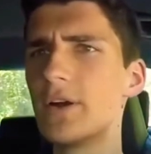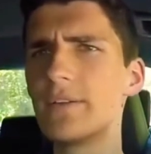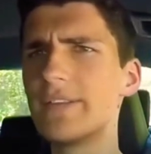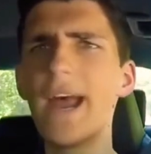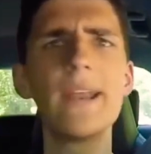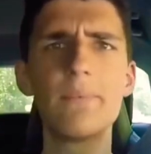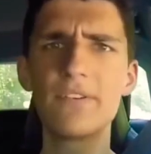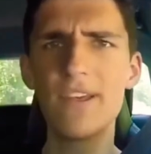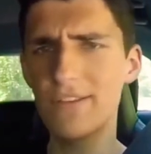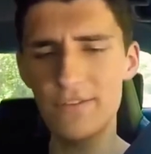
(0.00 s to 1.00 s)
or
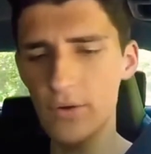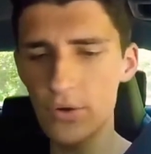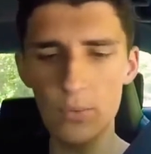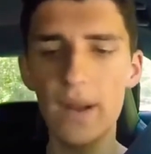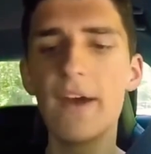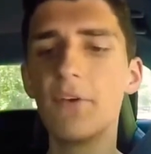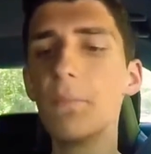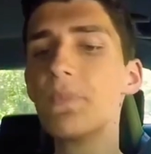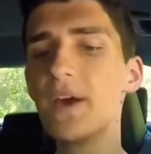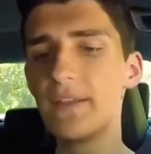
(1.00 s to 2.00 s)
90% sold, or whatever.
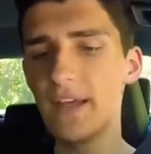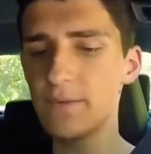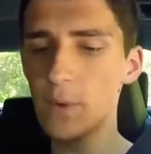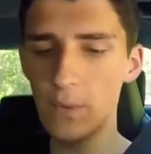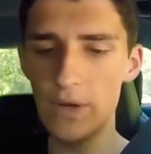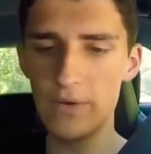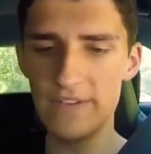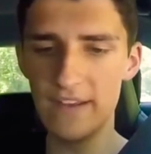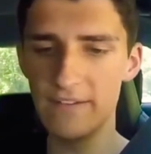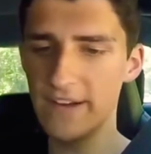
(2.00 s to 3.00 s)
That's one way to
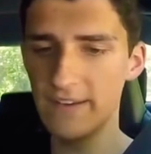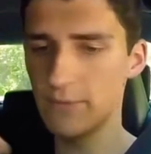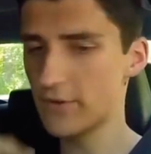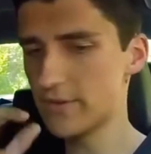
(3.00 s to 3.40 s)
incentivize them. So